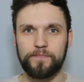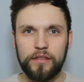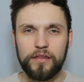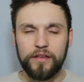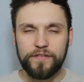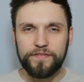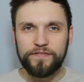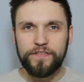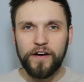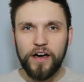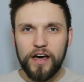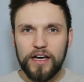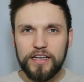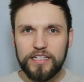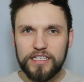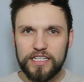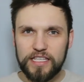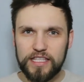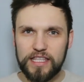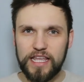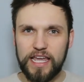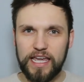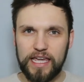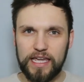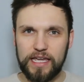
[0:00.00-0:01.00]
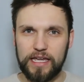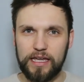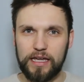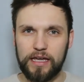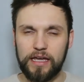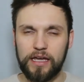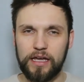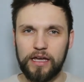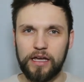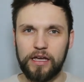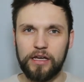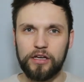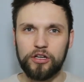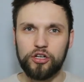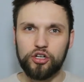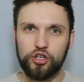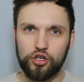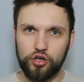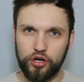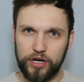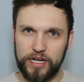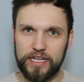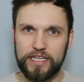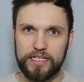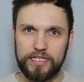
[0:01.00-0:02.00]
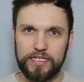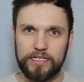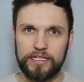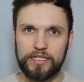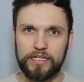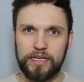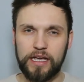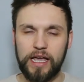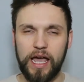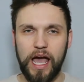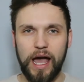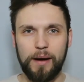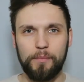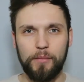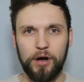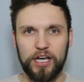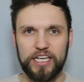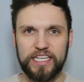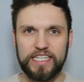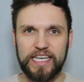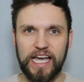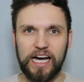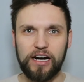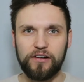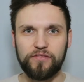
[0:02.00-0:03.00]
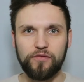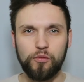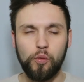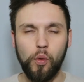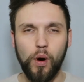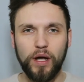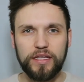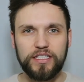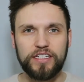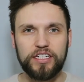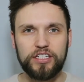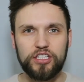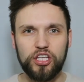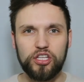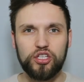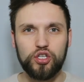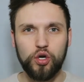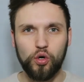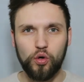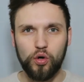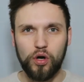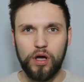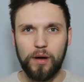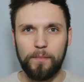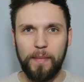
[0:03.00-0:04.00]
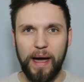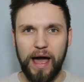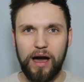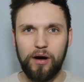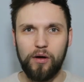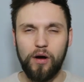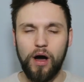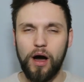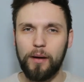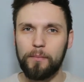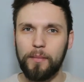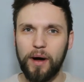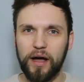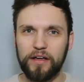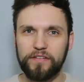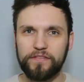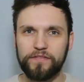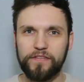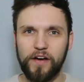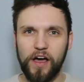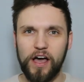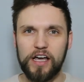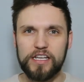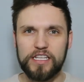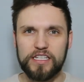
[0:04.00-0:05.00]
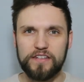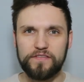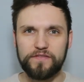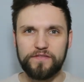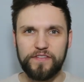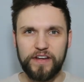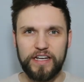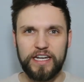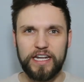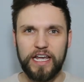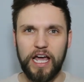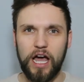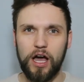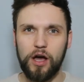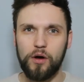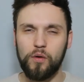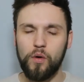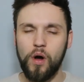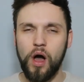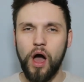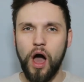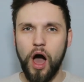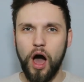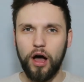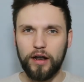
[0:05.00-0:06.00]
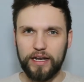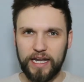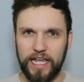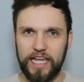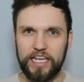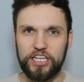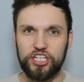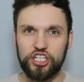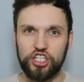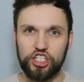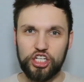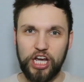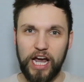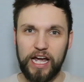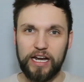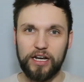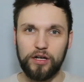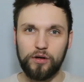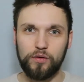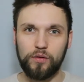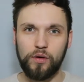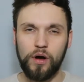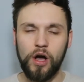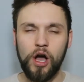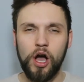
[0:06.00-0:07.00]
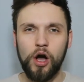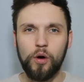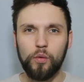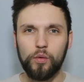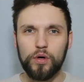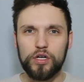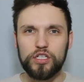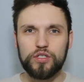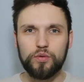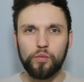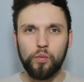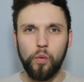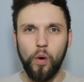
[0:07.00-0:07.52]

The first thing Chris and myself wanted to talk about on my first video on his channel was